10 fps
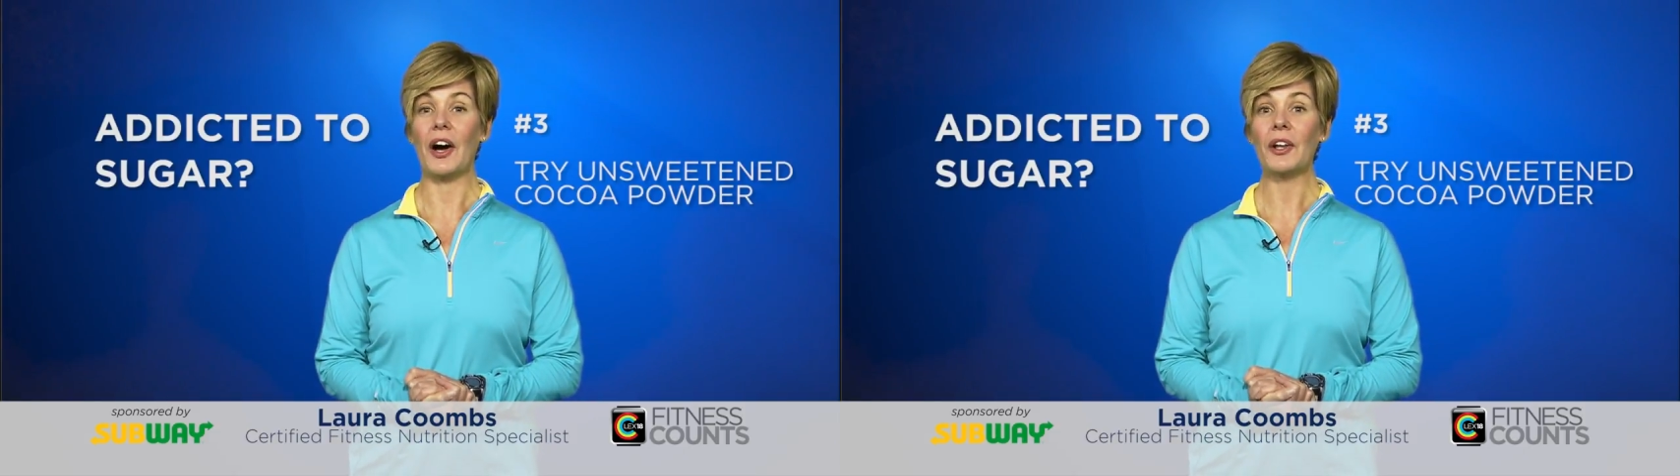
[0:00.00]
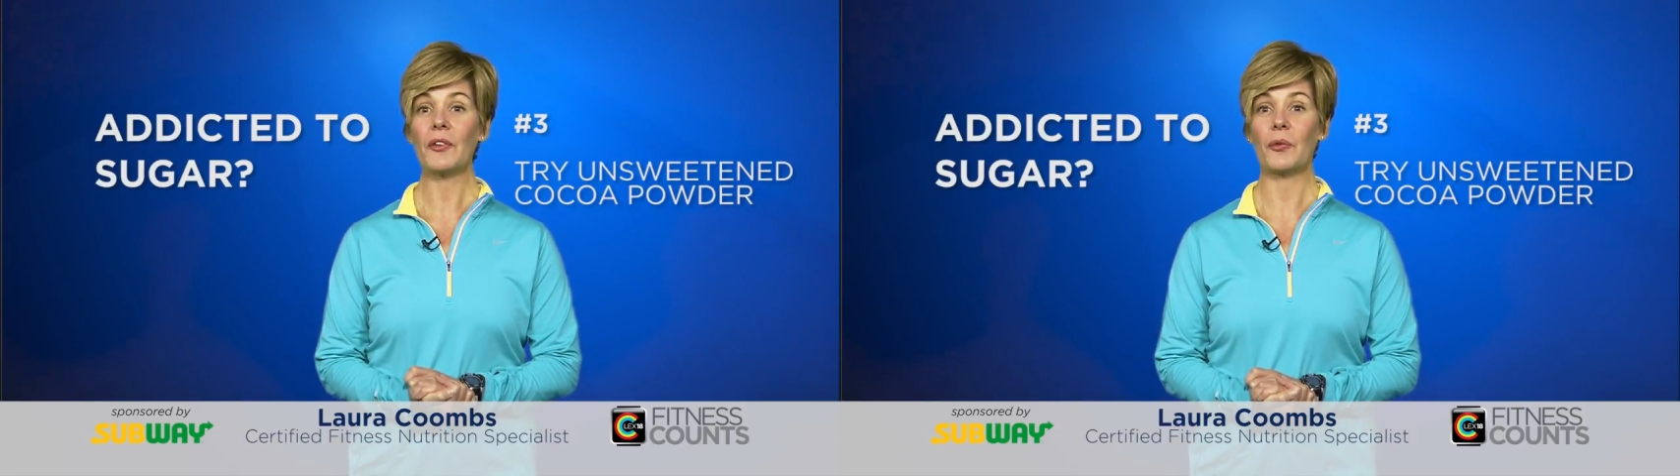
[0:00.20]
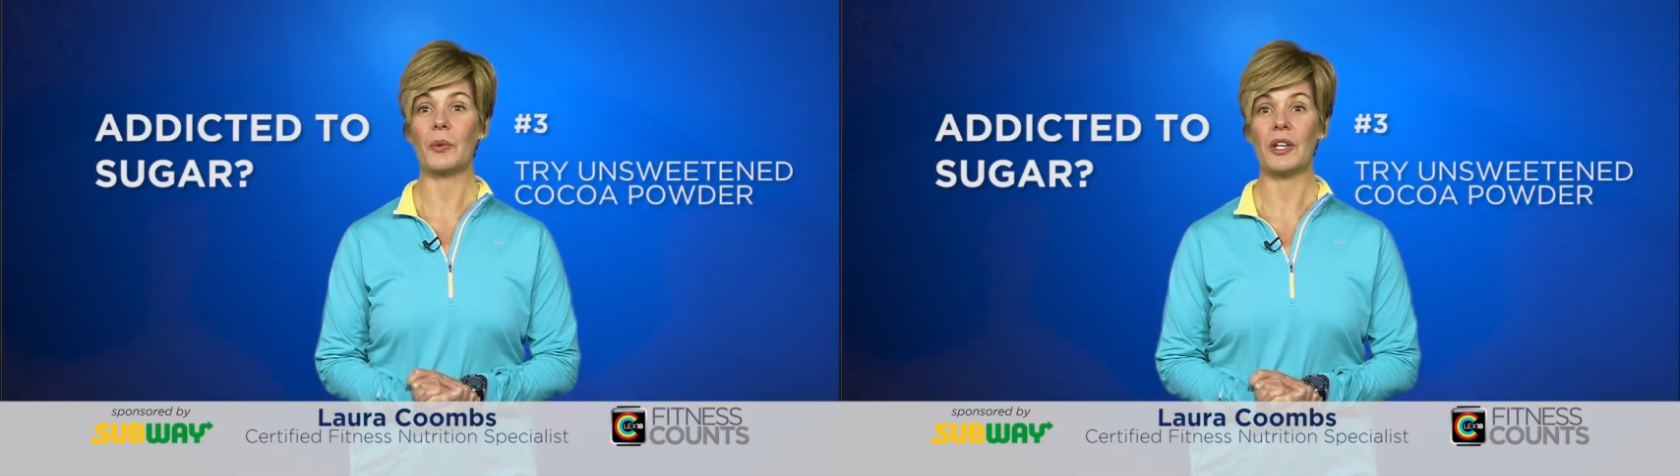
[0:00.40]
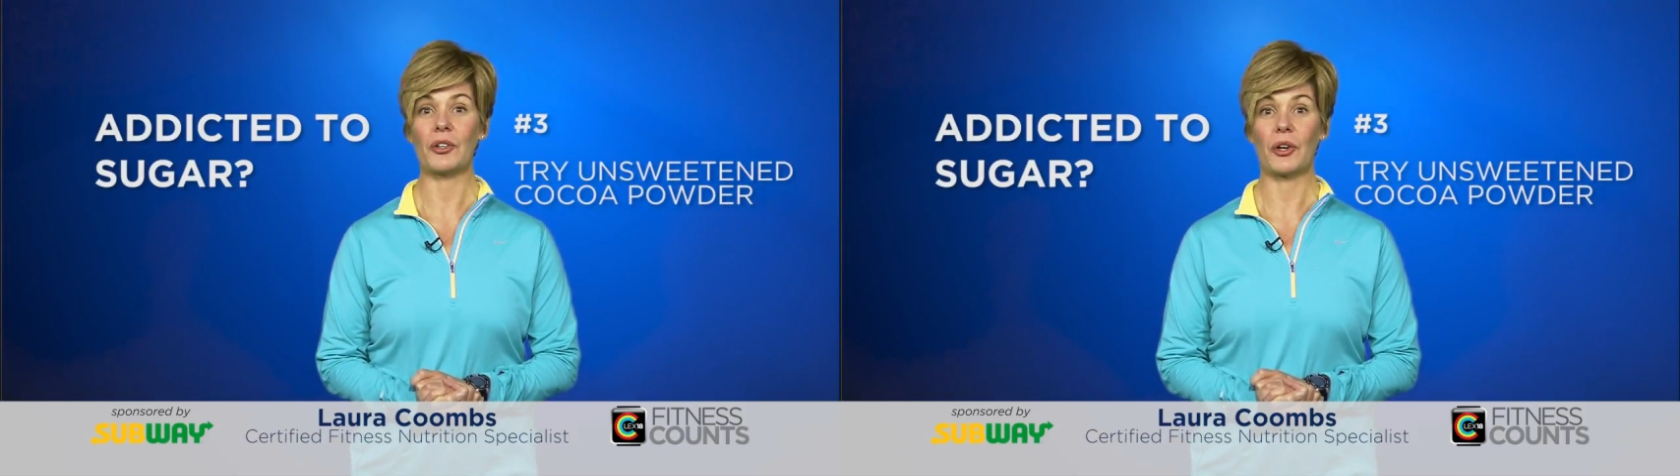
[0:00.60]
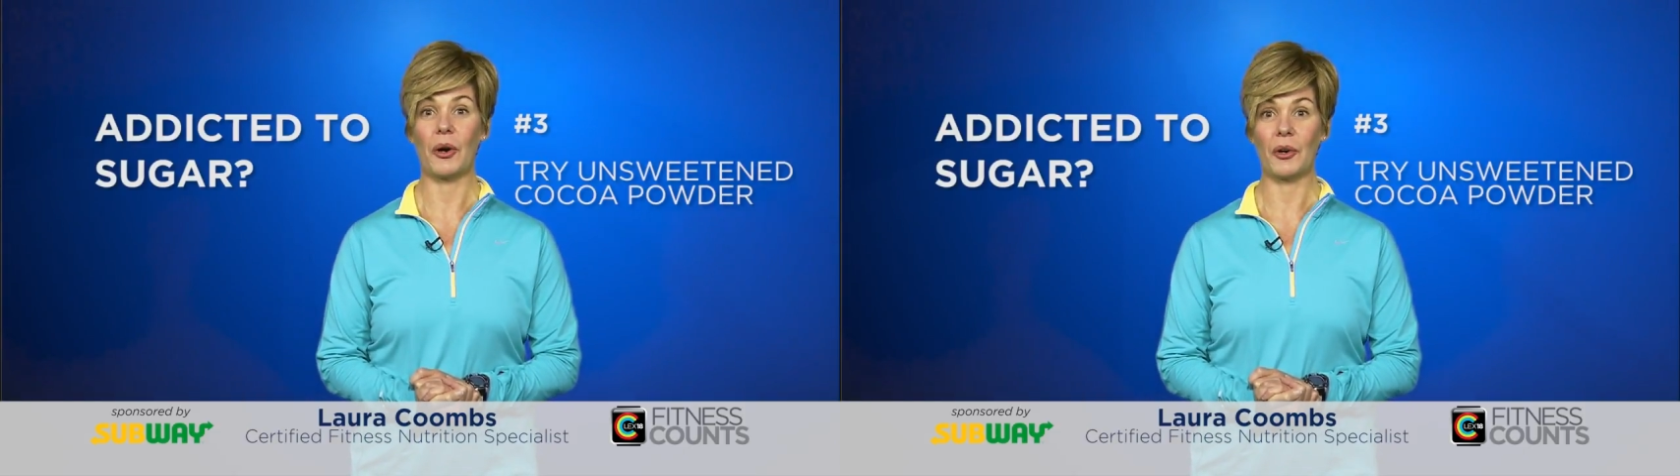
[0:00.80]
unsweetened
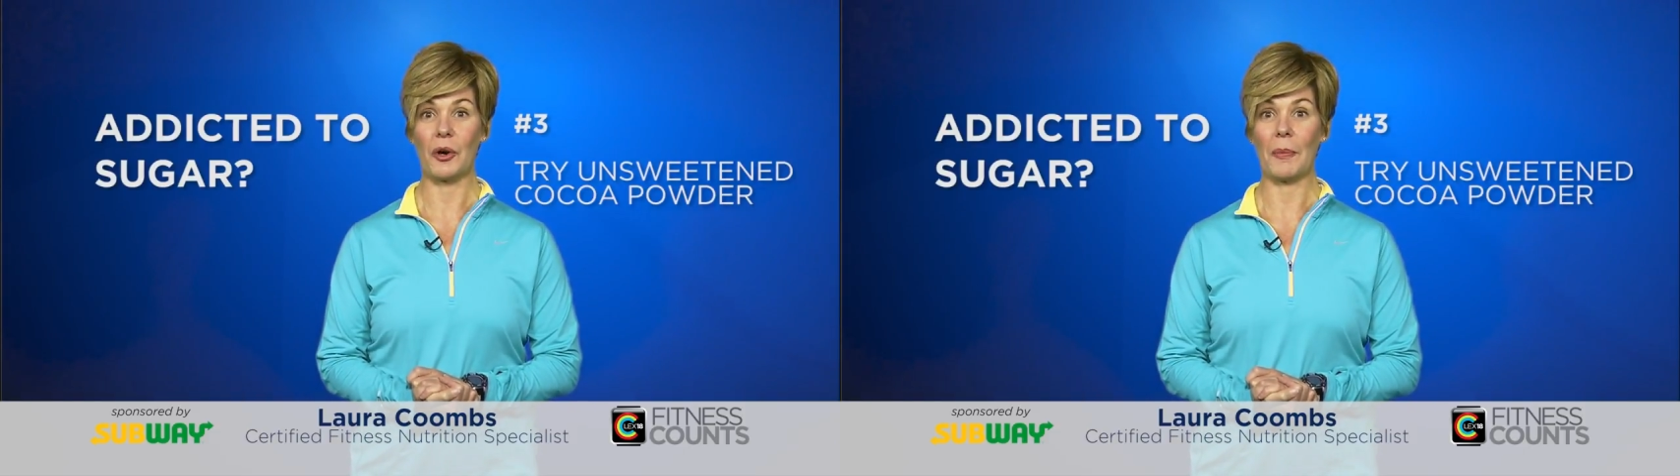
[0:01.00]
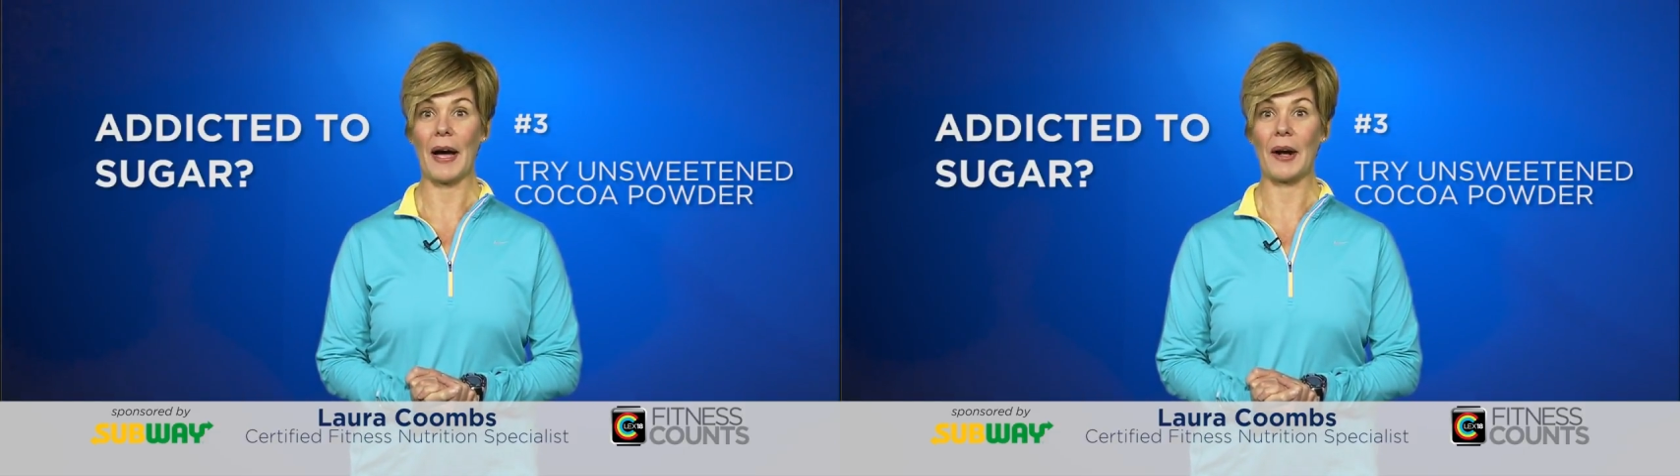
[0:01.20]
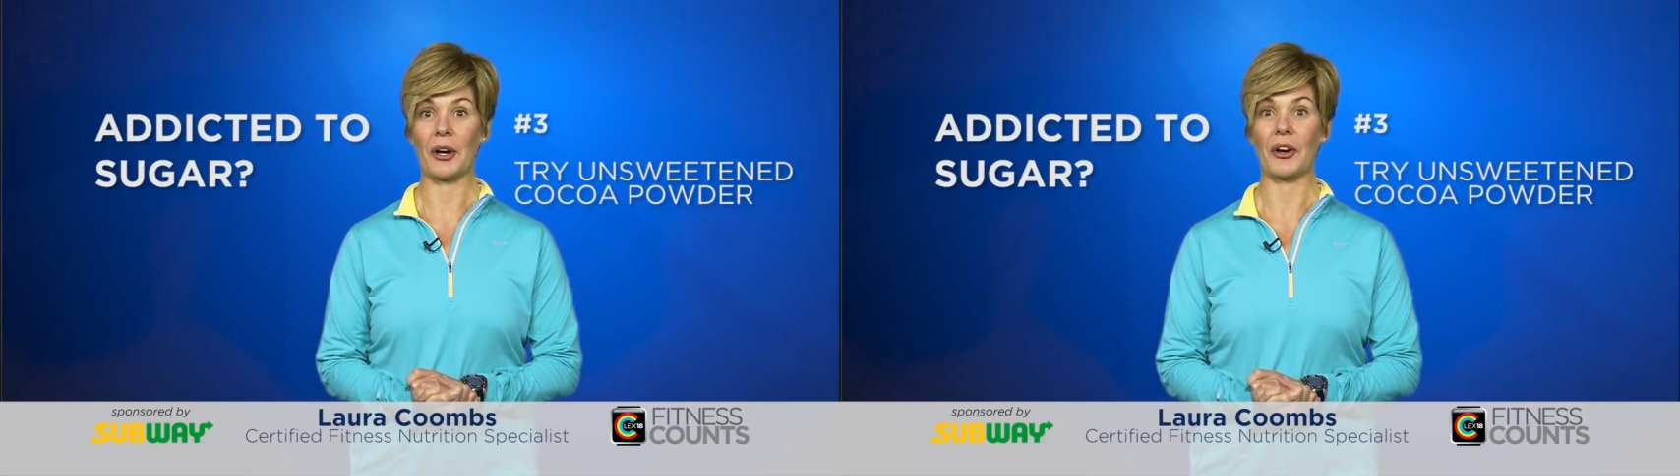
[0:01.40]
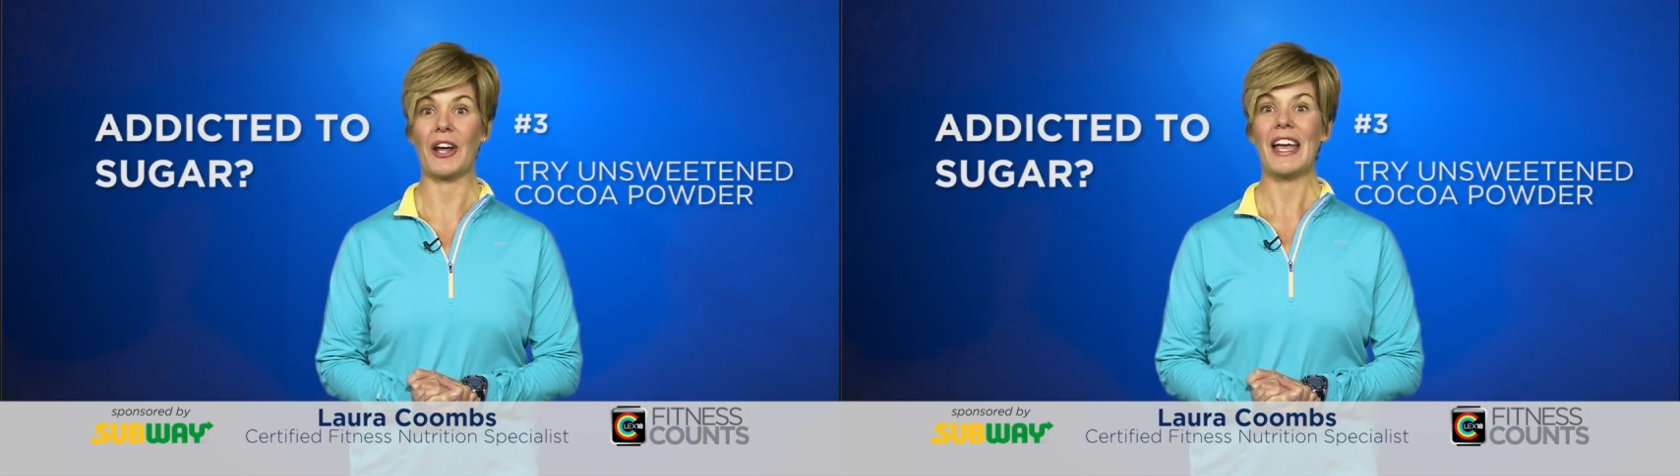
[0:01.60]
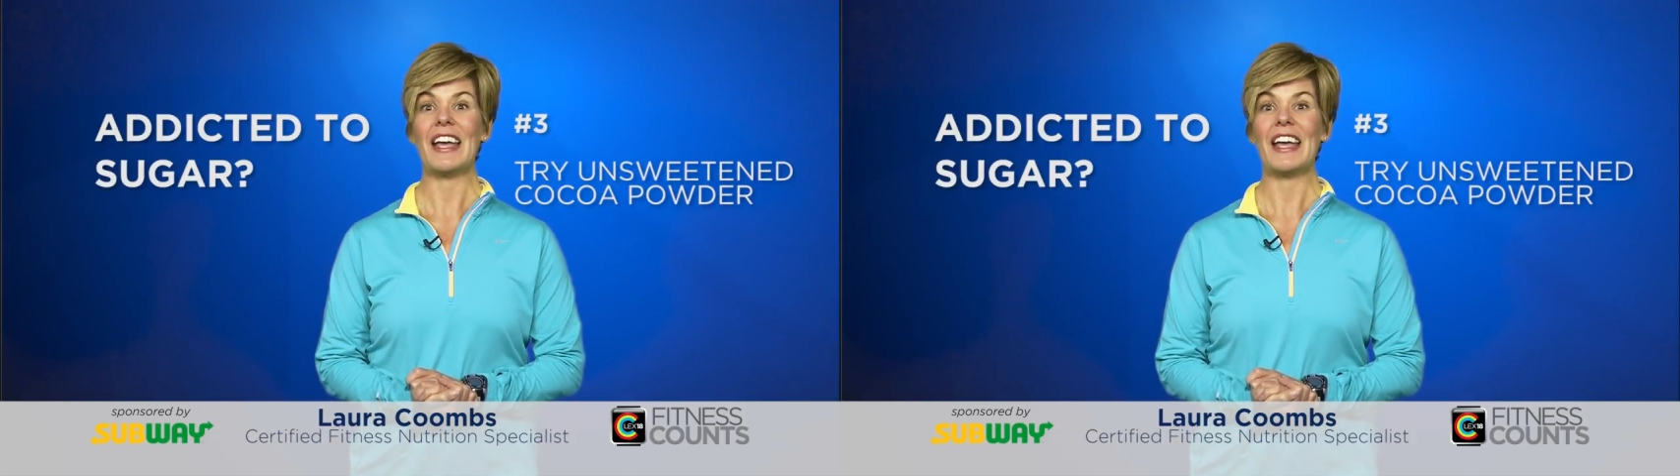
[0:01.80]
cocoa powder